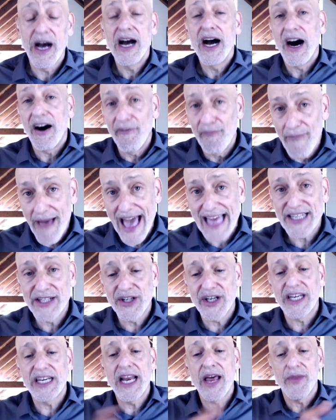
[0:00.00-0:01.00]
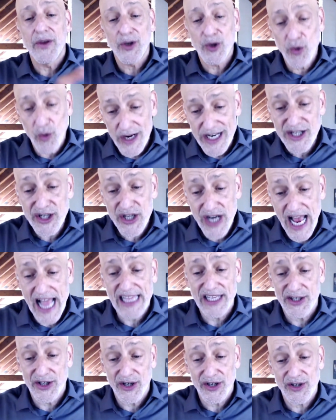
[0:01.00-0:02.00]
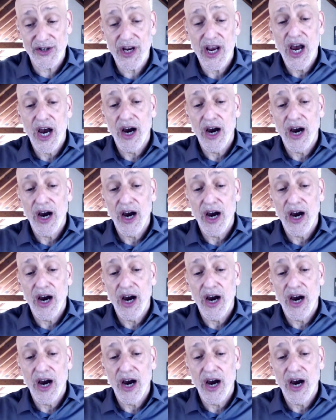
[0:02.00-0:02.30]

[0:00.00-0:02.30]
of managing the twin challenges